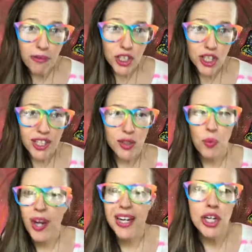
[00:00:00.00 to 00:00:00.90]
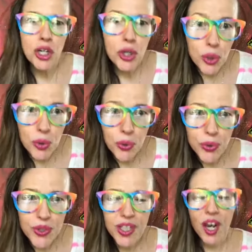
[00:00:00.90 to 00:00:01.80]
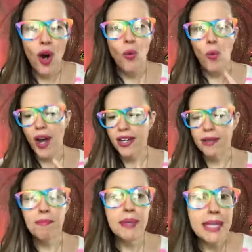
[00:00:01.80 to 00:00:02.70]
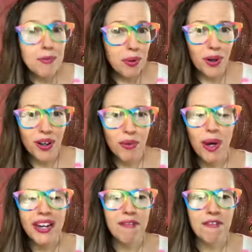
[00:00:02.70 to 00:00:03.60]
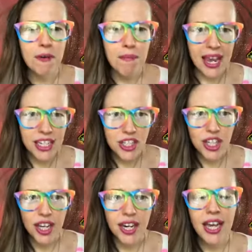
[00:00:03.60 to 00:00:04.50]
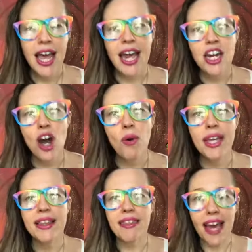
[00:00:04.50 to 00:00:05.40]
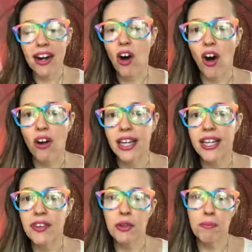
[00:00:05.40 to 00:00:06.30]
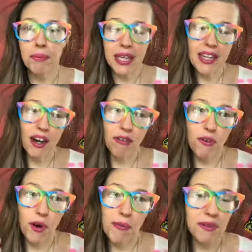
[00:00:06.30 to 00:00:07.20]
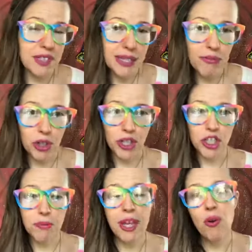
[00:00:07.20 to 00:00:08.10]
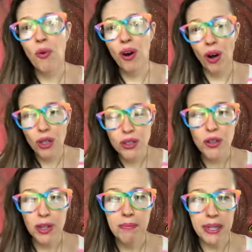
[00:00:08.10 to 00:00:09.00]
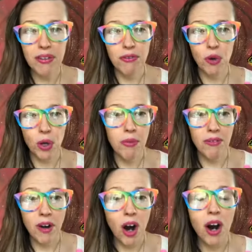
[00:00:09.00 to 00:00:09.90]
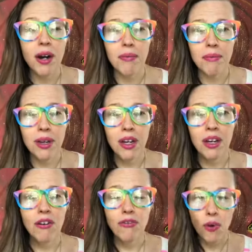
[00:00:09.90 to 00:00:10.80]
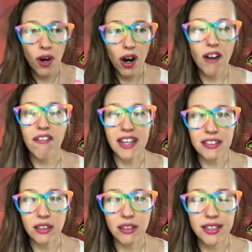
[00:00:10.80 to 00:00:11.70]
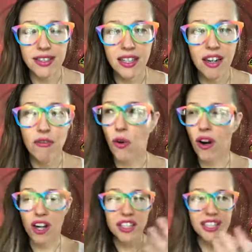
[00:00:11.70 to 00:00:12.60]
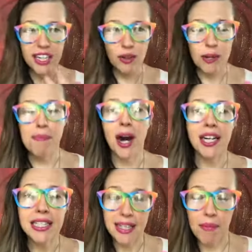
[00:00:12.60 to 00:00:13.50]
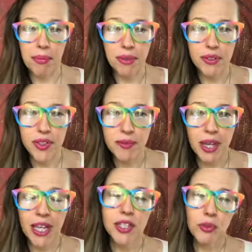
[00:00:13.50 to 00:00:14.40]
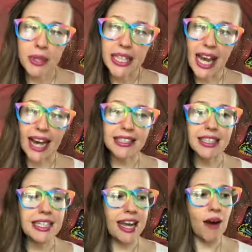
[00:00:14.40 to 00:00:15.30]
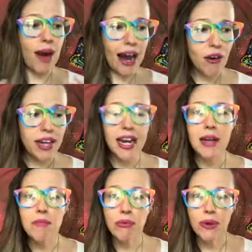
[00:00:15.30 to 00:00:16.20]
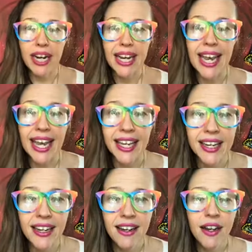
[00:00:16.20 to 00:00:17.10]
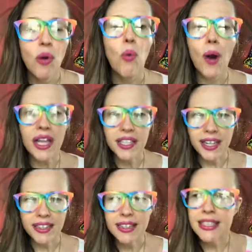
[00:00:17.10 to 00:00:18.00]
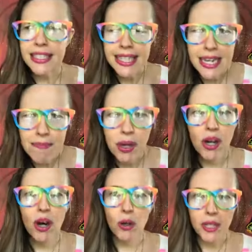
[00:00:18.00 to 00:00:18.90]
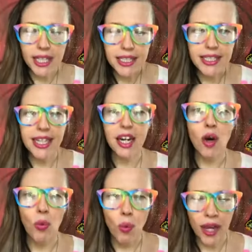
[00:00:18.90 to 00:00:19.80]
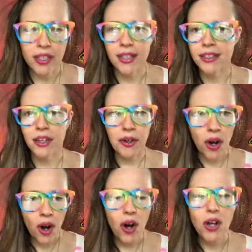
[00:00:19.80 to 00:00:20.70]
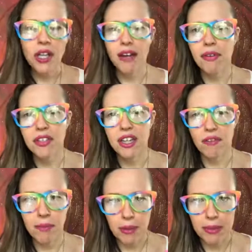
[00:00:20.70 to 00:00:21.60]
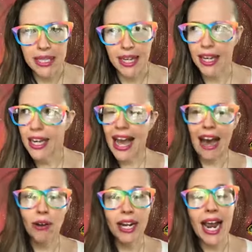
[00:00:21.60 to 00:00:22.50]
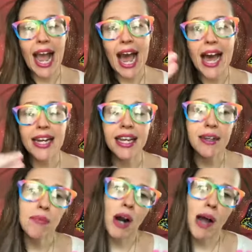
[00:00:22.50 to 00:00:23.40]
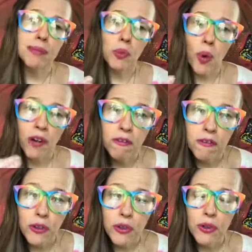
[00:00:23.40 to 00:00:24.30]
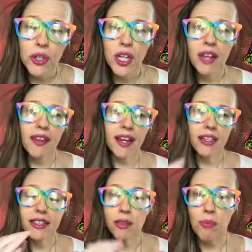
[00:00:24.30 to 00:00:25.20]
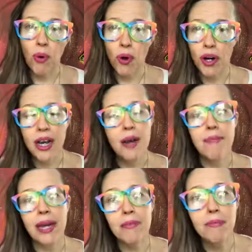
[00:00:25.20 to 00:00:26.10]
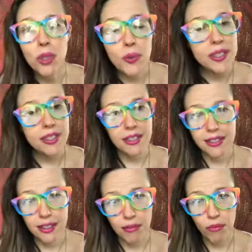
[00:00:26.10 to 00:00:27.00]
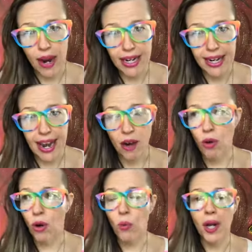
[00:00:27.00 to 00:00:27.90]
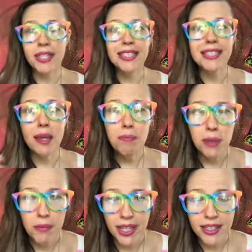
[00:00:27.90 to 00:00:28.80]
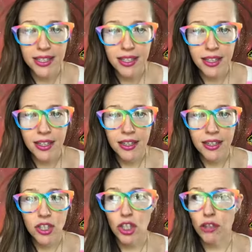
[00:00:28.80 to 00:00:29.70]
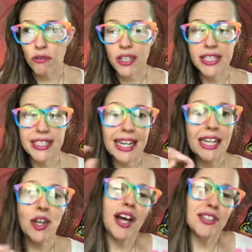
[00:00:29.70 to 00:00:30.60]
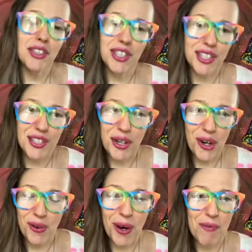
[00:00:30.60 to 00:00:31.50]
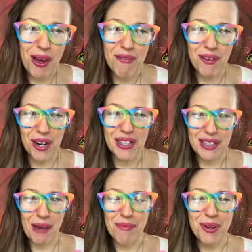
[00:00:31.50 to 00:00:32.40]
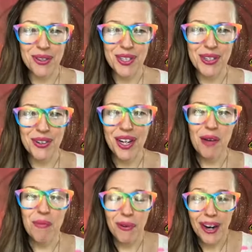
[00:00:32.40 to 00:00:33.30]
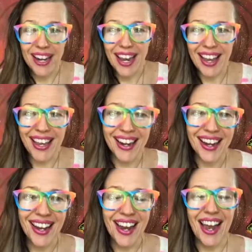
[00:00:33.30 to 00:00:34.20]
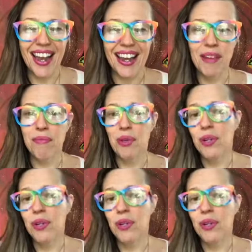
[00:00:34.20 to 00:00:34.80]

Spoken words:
beverages, what news, what people, what information, and knowing that that all can either be a form of deep nourishment or also can be a form of harm for our vessels, for our sacred body temples. So really asking now, how can I bring in wellness, deep, holistic wellness on all levels of my being? How can I add in perhaps one food that can support my immune system right now, or one supplement? Sugar-free zinc lozenges are a great way, for example, to bring in a